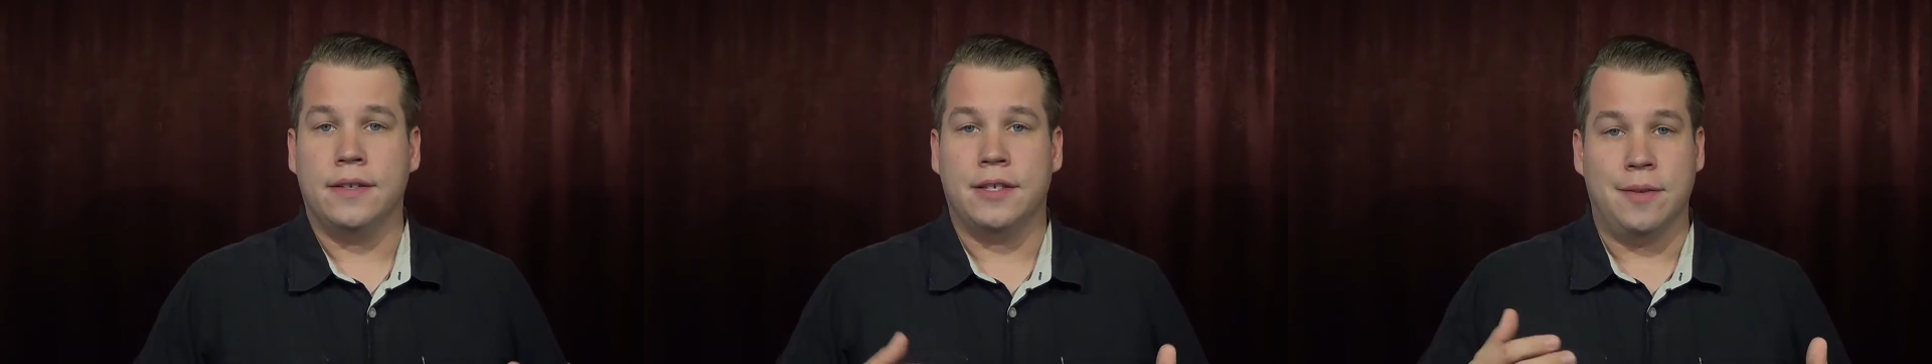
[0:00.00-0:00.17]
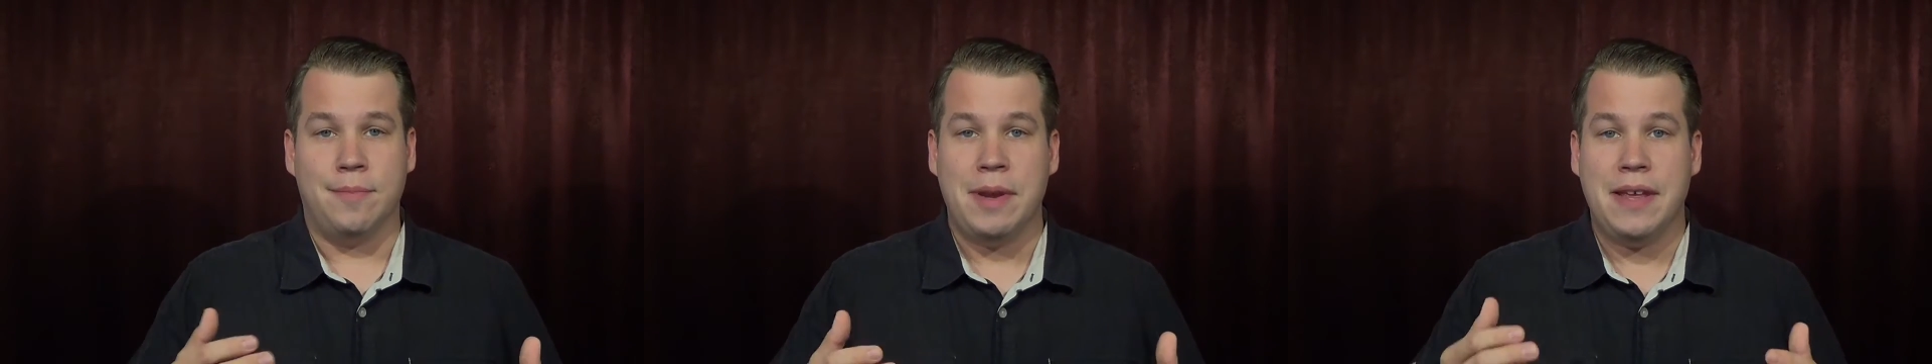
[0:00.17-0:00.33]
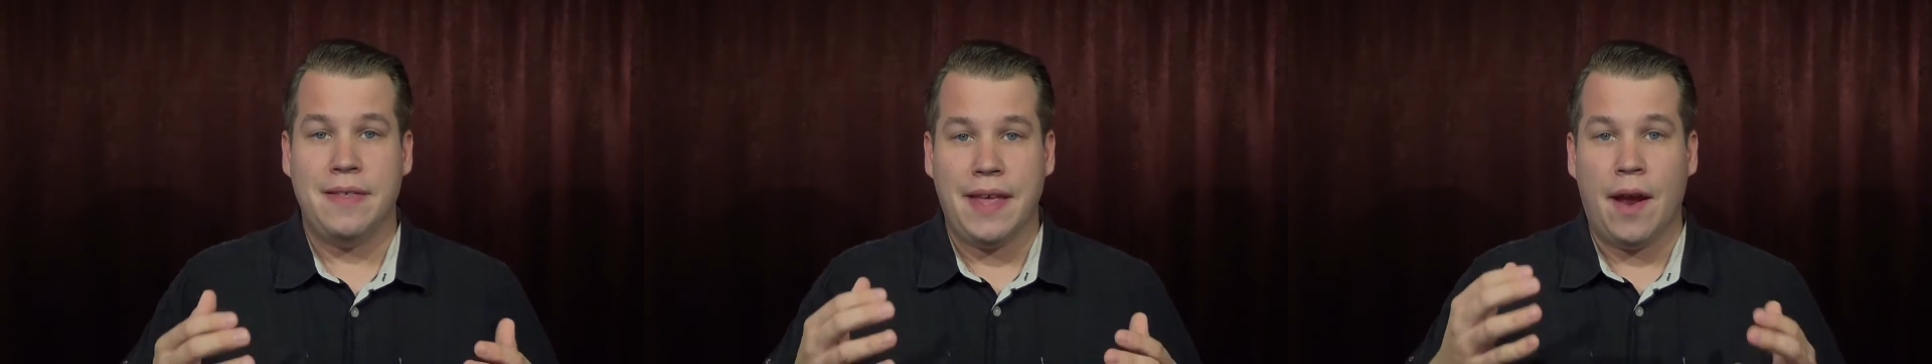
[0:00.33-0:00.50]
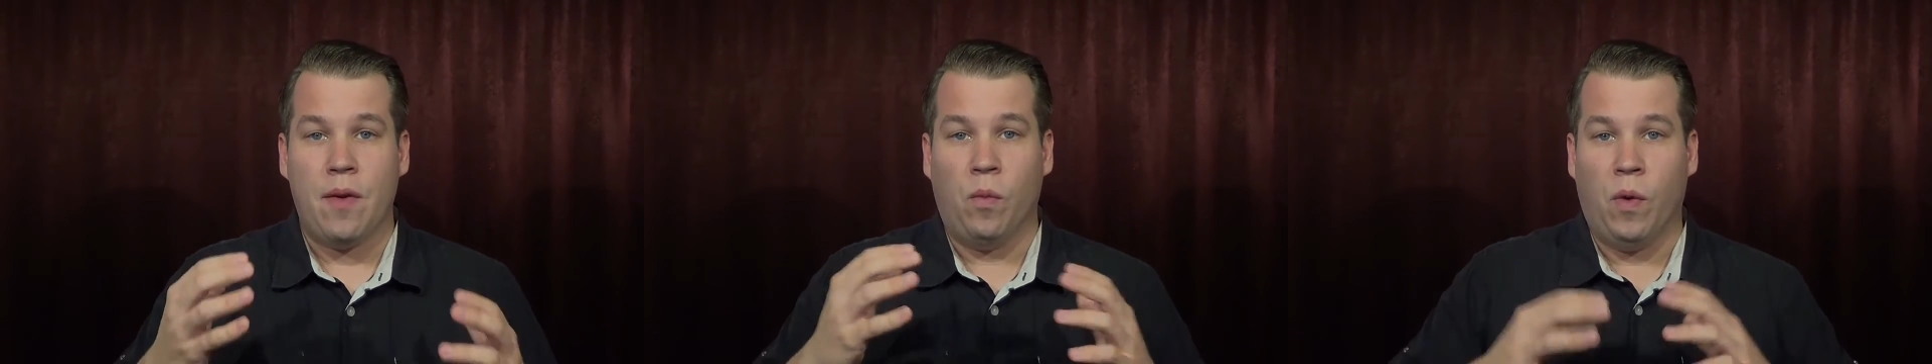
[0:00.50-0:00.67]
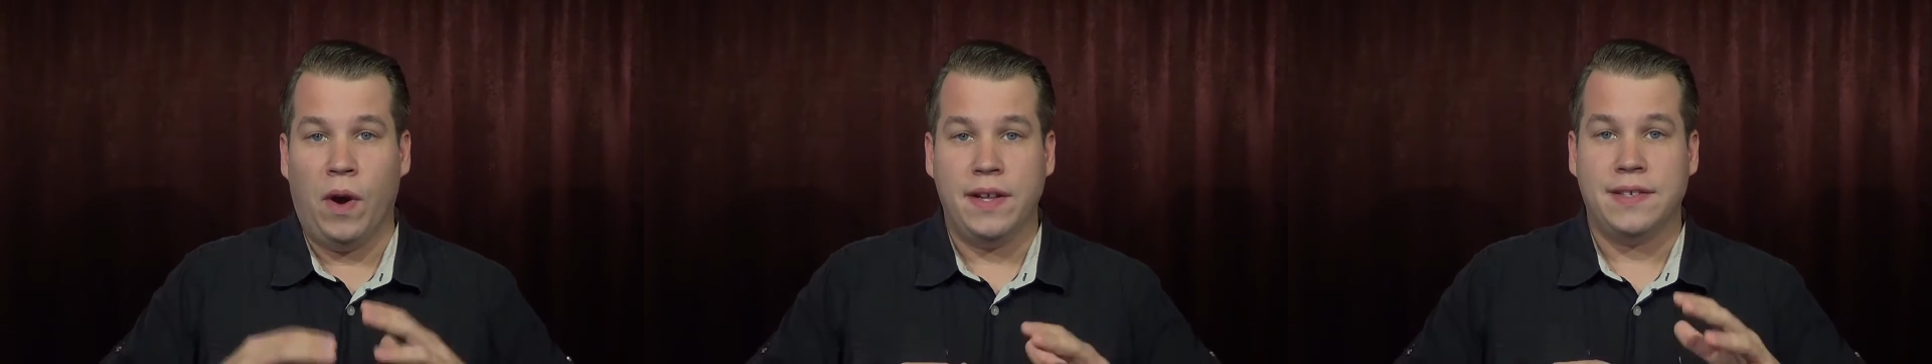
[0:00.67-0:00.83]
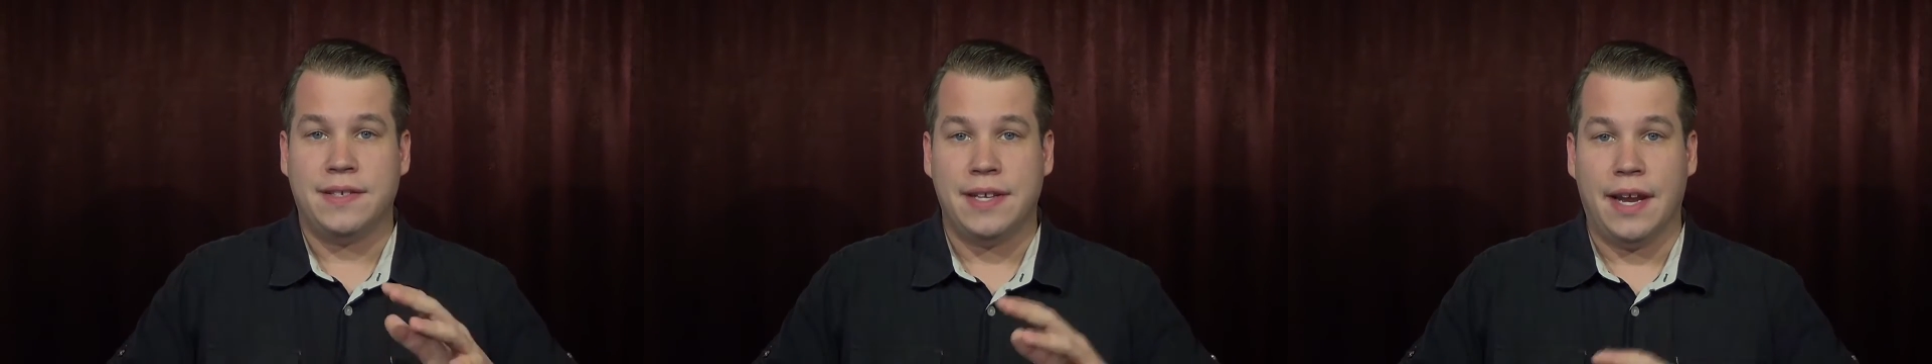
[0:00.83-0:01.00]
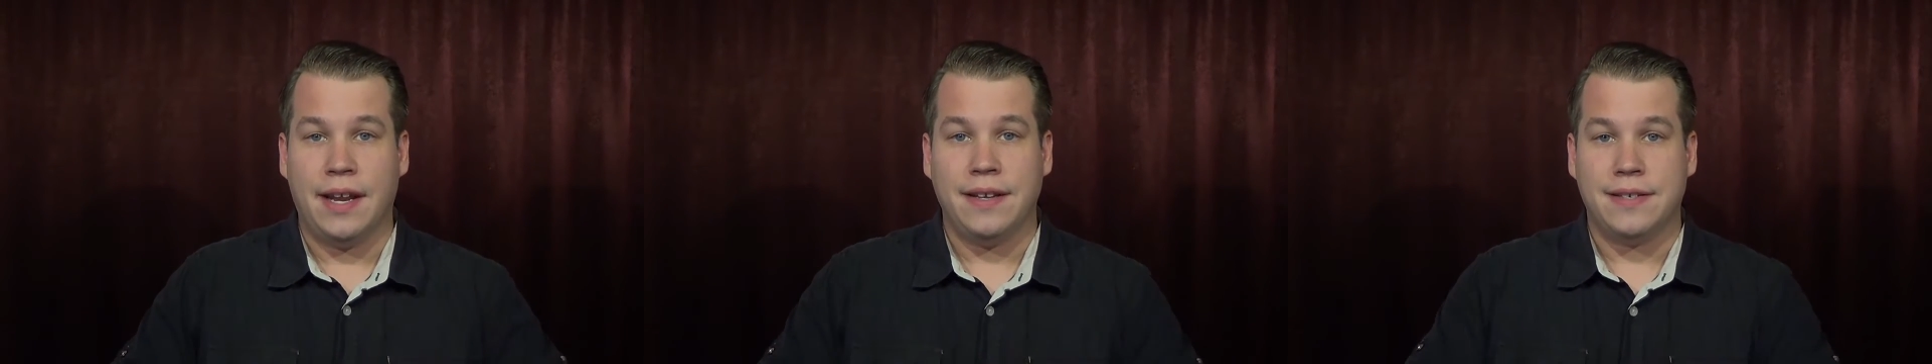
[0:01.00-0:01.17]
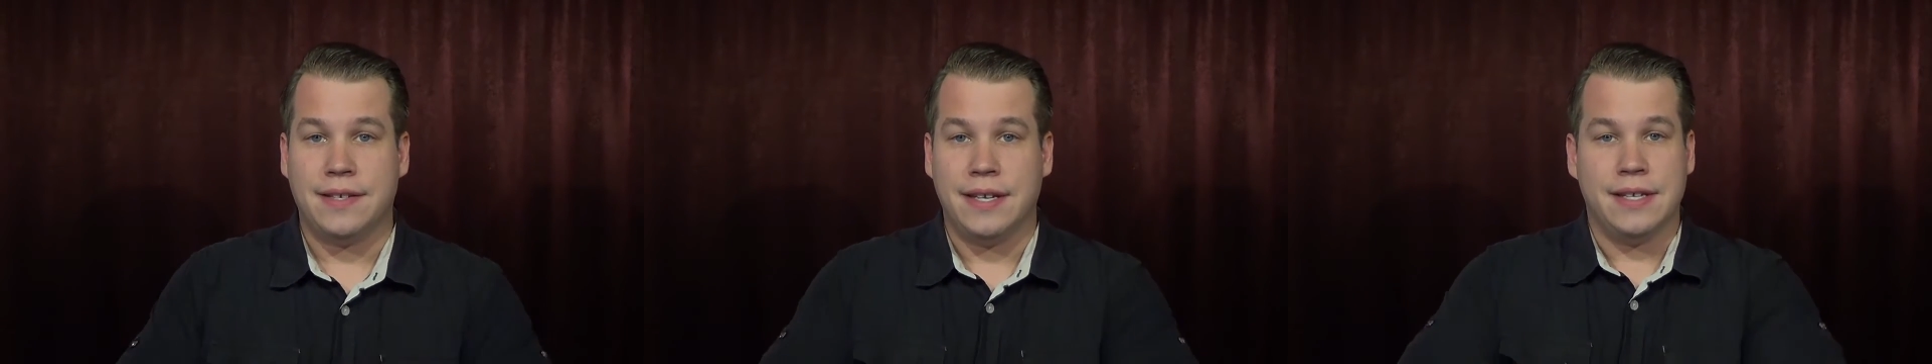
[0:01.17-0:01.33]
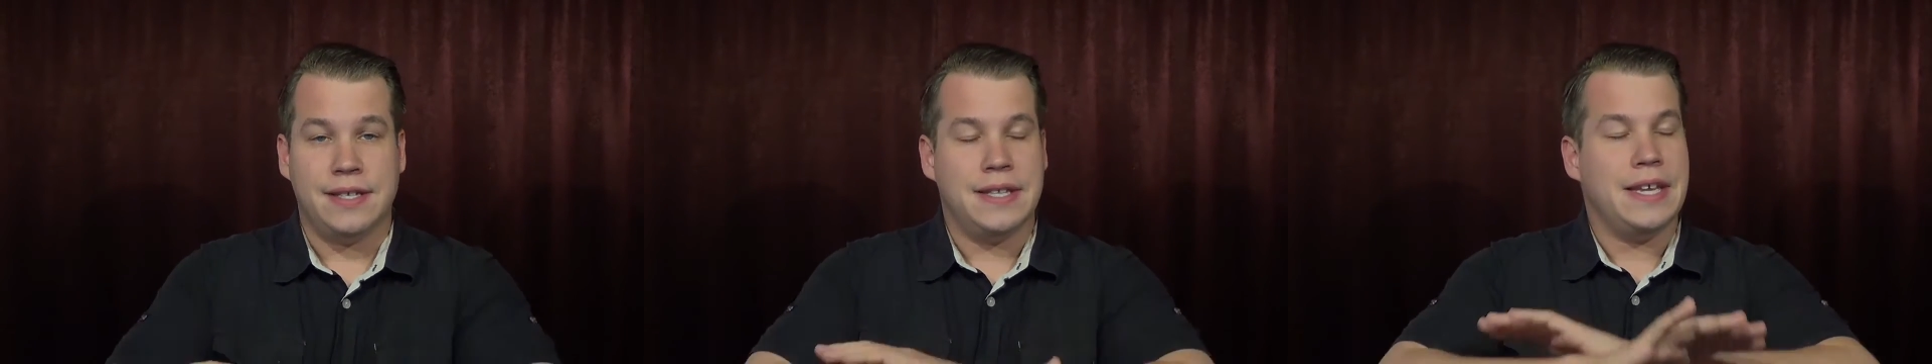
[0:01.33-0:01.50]
To me, that one
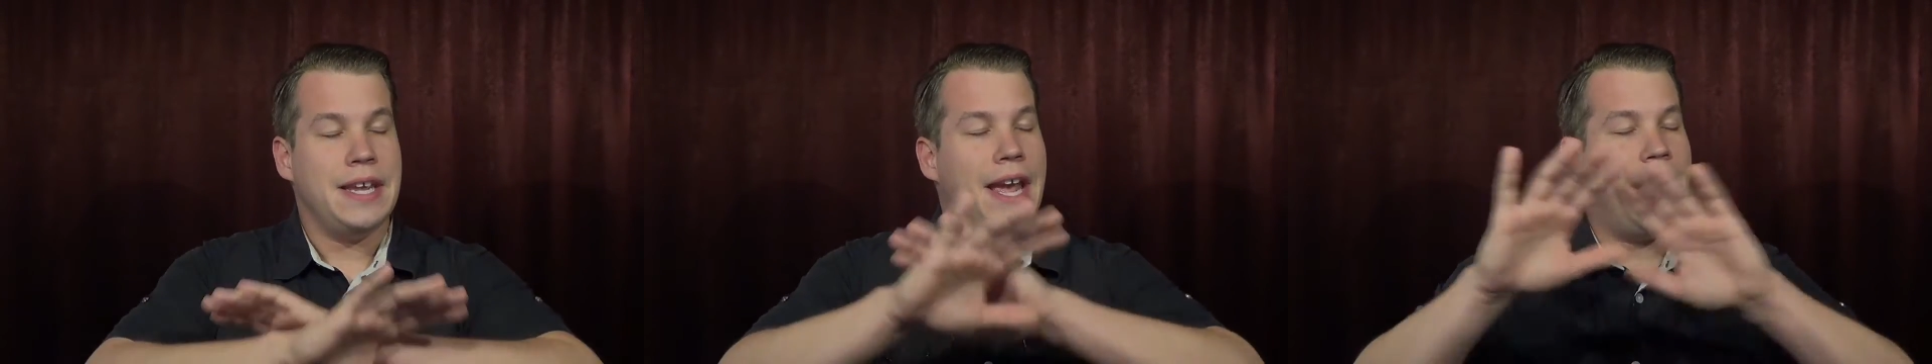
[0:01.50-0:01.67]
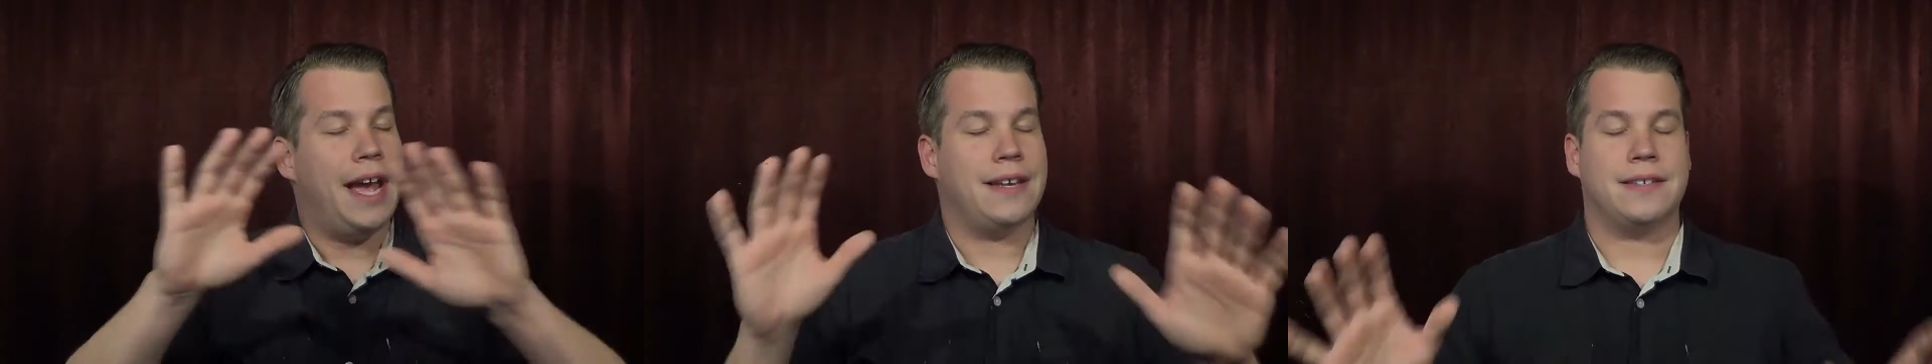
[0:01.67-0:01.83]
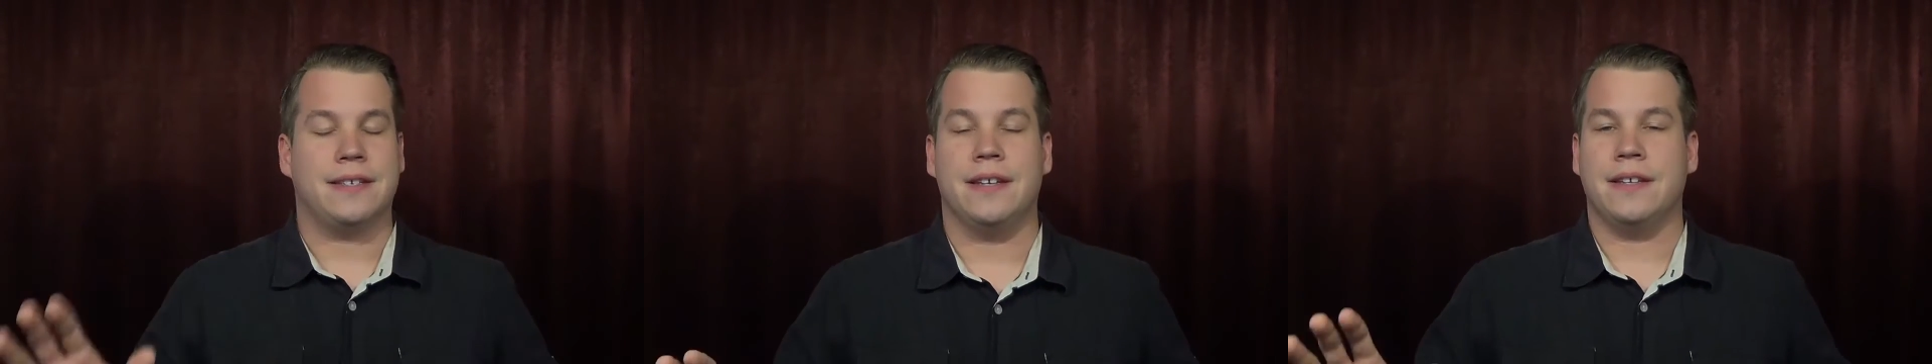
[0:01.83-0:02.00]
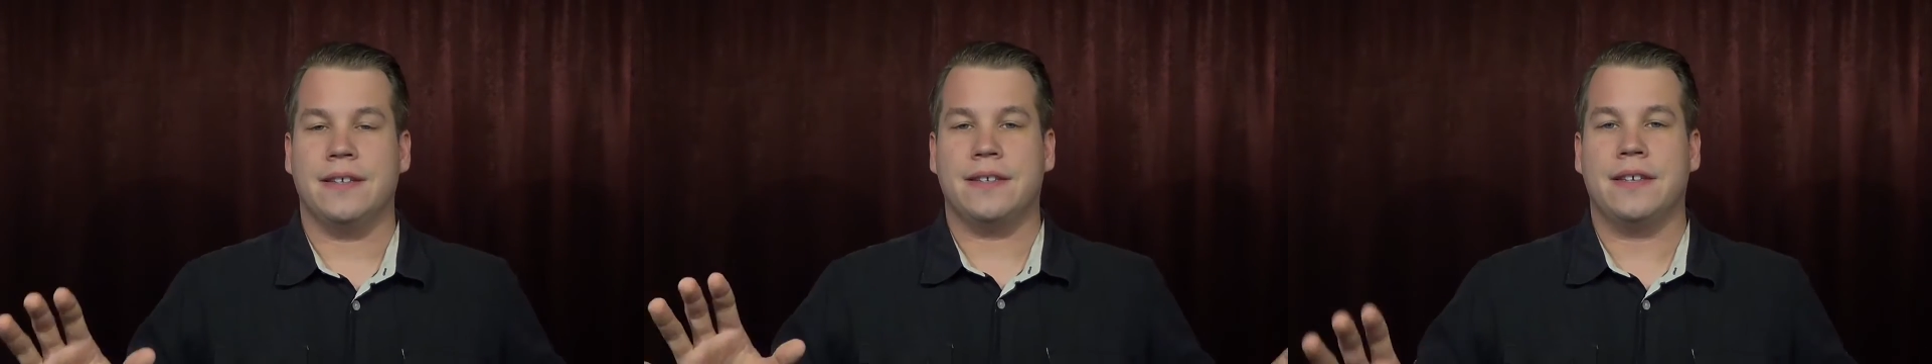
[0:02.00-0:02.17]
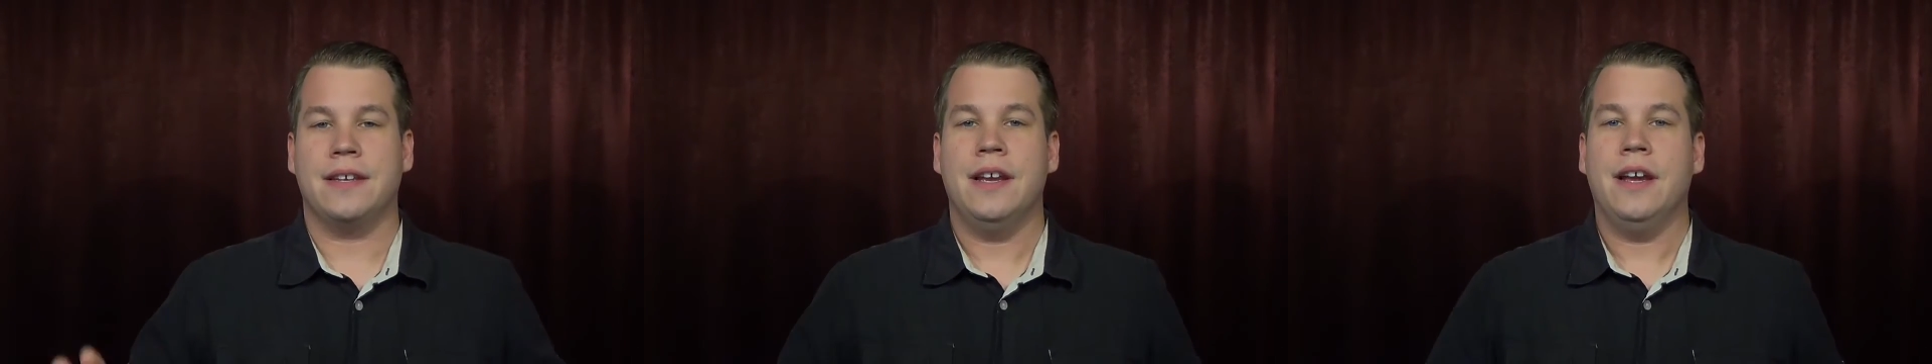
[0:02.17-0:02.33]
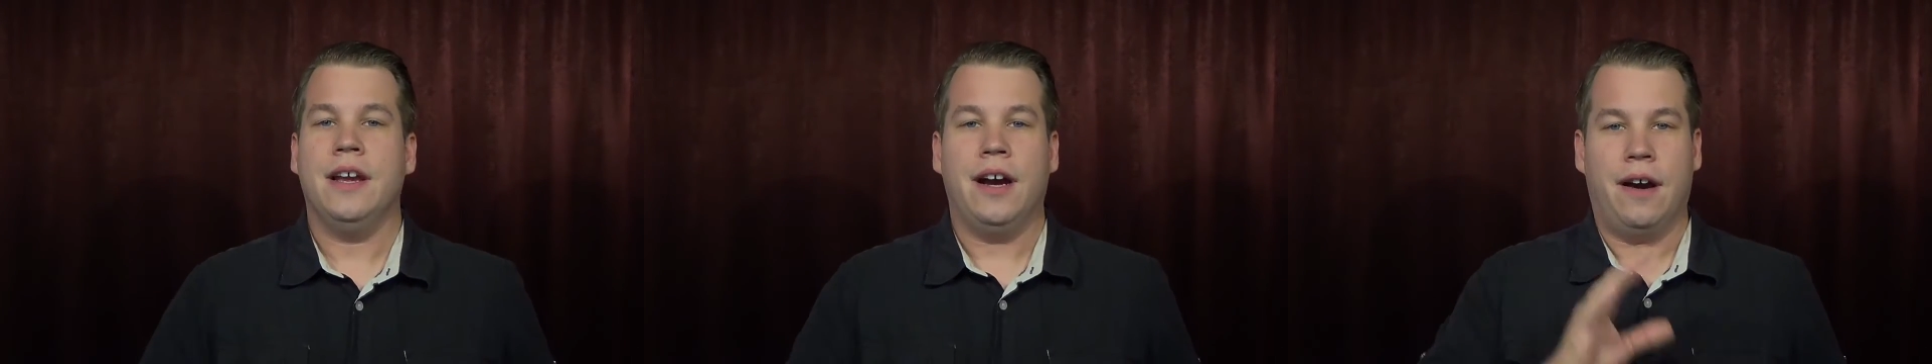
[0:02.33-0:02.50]
sentence is the essence